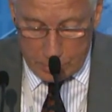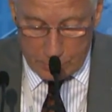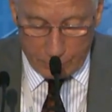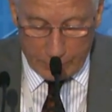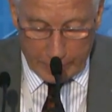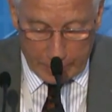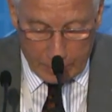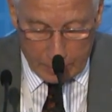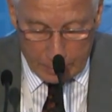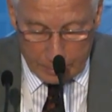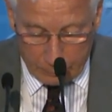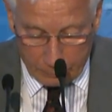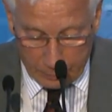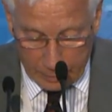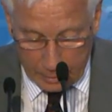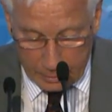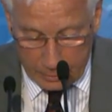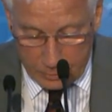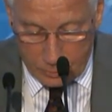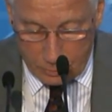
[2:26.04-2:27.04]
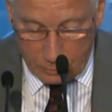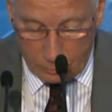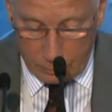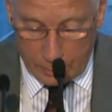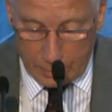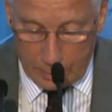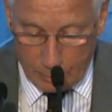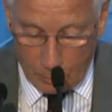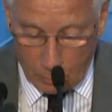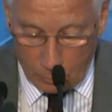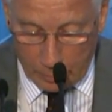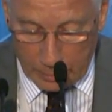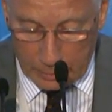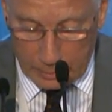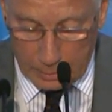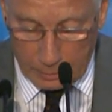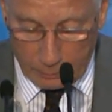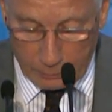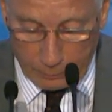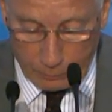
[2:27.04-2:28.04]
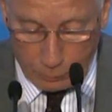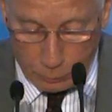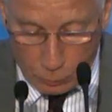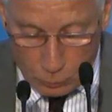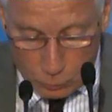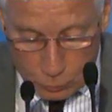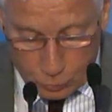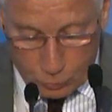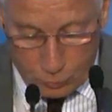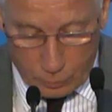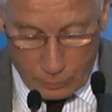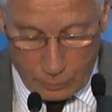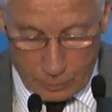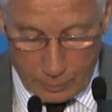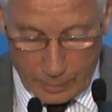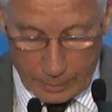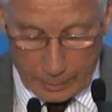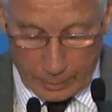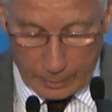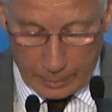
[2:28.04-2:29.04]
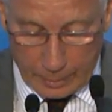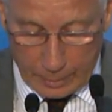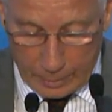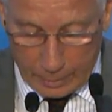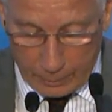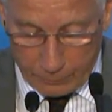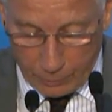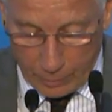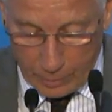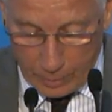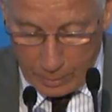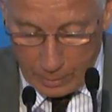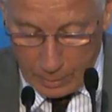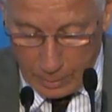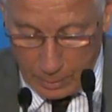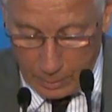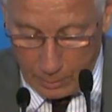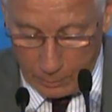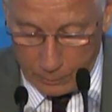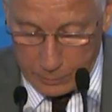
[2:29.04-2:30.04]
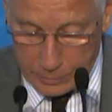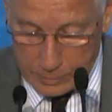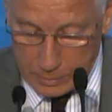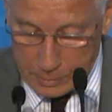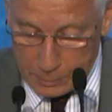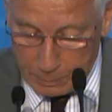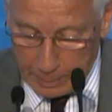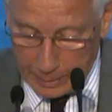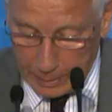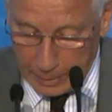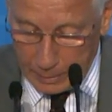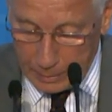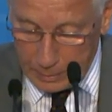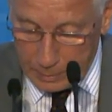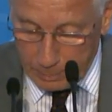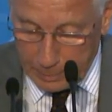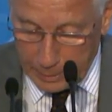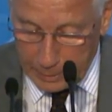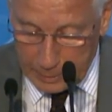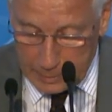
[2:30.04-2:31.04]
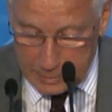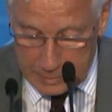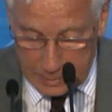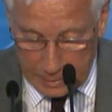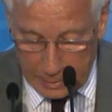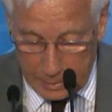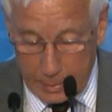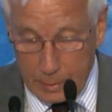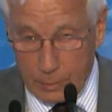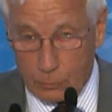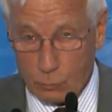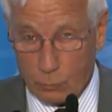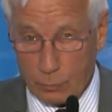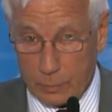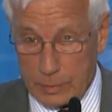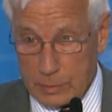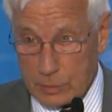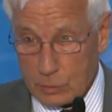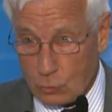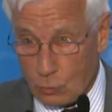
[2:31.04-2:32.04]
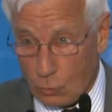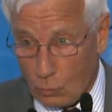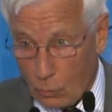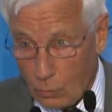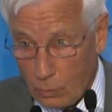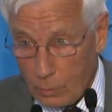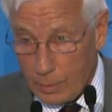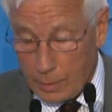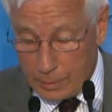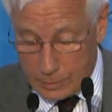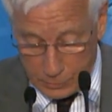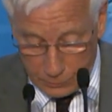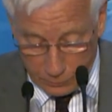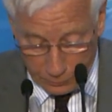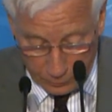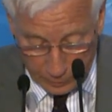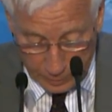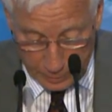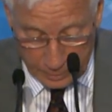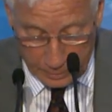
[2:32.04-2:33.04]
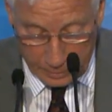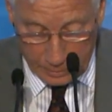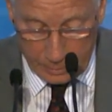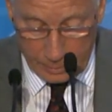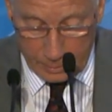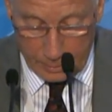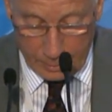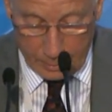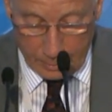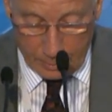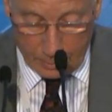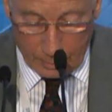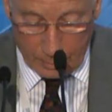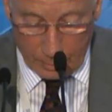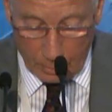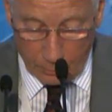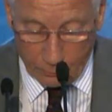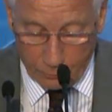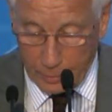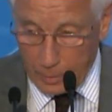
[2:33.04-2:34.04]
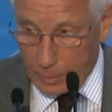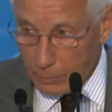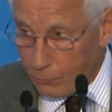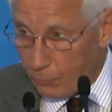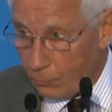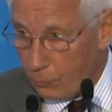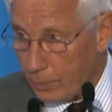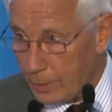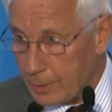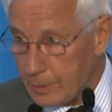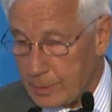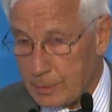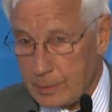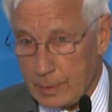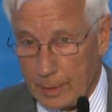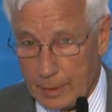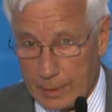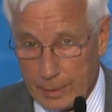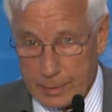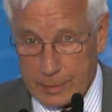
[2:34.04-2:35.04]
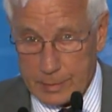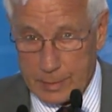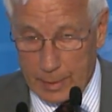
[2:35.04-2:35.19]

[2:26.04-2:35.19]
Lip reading: violent reaction to a democratic revolution in Kiev was explained by a desire to restore a sphere of influence in its